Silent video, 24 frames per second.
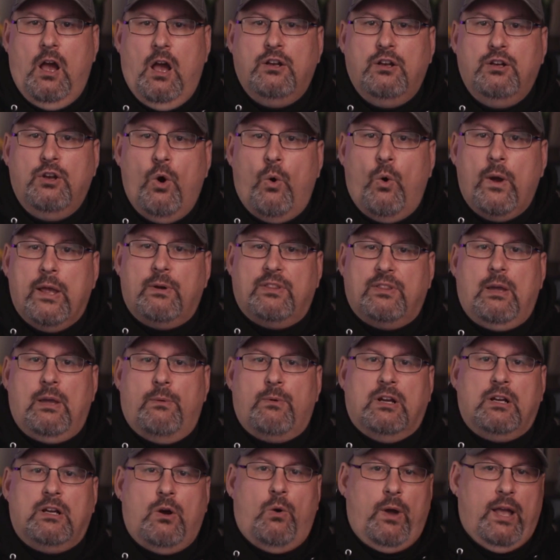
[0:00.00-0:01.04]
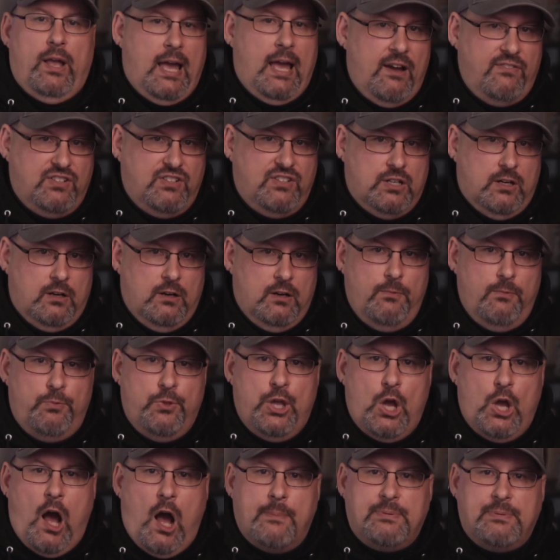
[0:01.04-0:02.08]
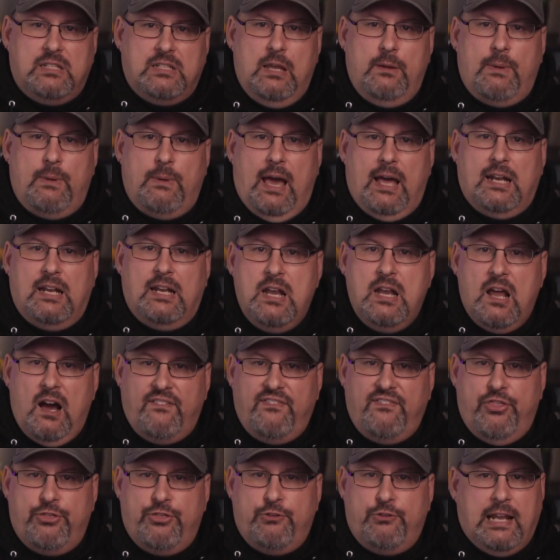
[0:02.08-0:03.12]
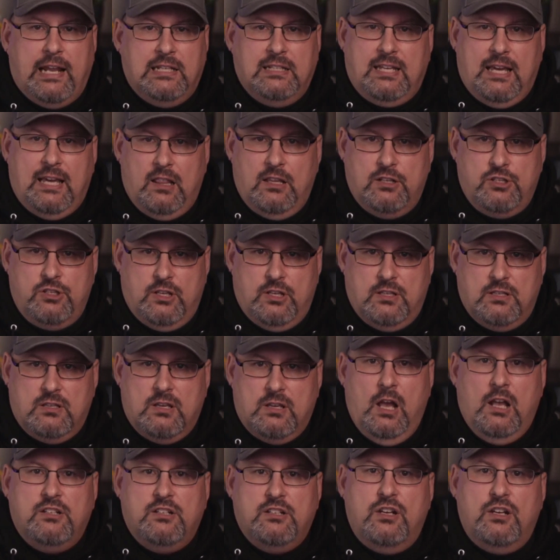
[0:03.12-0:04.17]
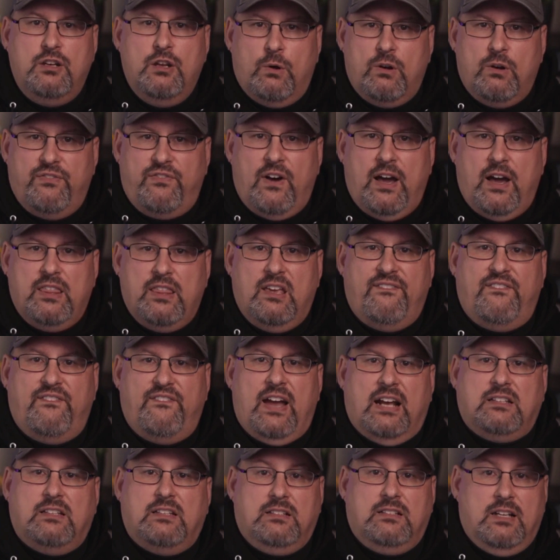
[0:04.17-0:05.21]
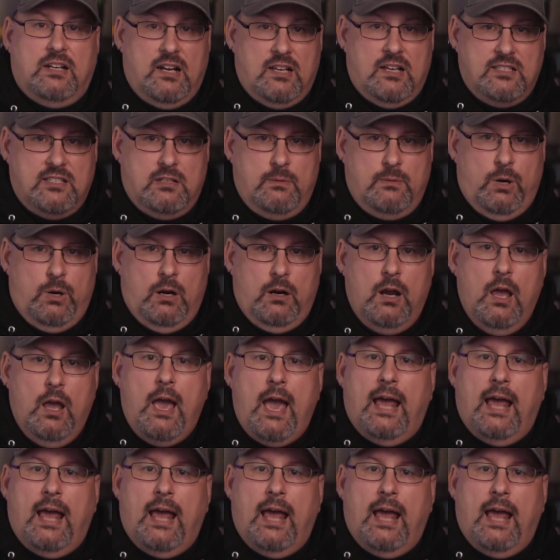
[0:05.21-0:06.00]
Knowing what they were going after, the ops team had enough threat intelligence to notify the affected customer